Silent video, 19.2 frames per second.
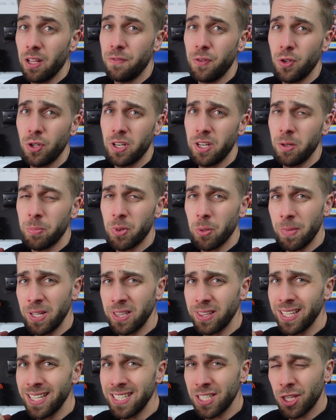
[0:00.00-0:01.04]
If you can
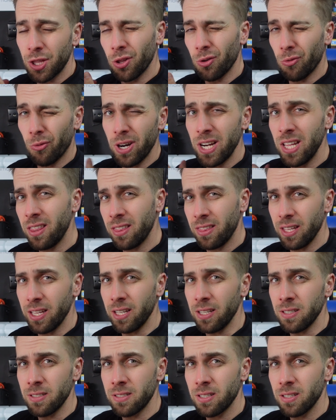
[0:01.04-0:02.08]
implement these 3
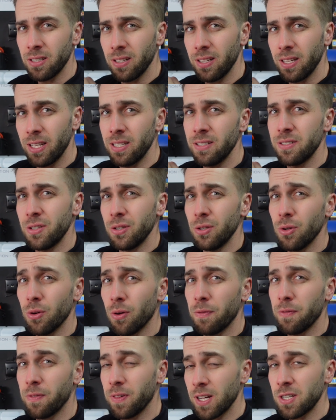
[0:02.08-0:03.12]
things into
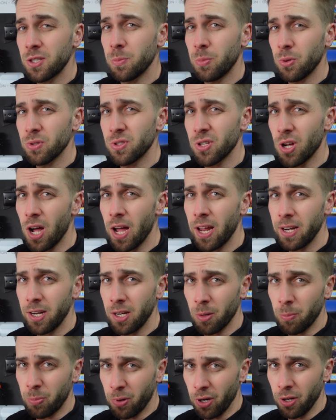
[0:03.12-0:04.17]
your flexible
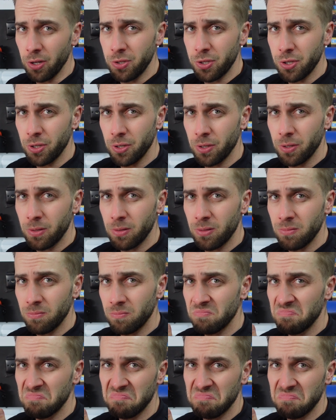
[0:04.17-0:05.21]
dieting approach,
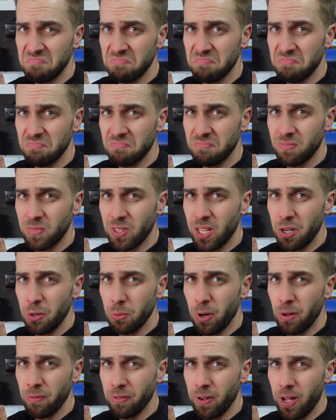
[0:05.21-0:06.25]
then
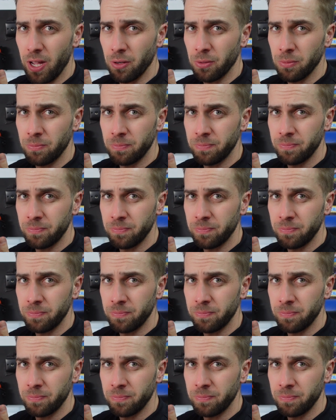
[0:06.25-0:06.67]
you won't fail.